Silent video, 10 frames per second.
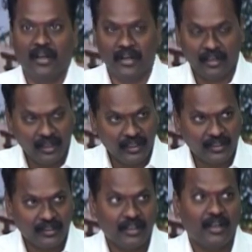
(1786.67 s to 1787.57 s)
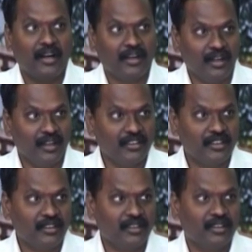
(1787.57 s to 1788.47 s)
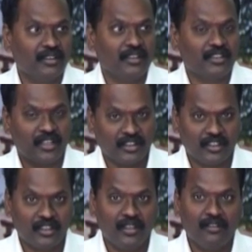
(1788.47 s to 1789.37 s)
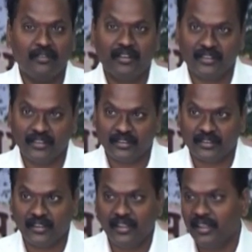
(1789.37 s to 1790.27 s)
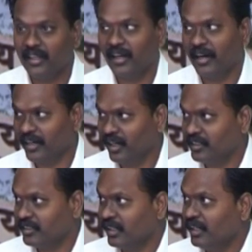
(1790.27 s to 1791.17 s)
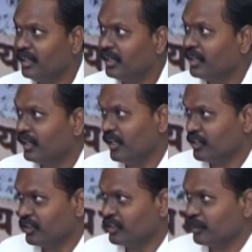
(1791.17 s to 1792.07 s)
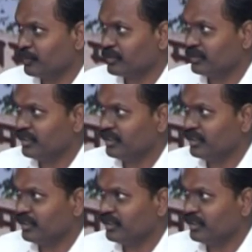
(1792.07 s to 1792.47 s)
hydraulic hydrologic structural versus the hydrological relationships.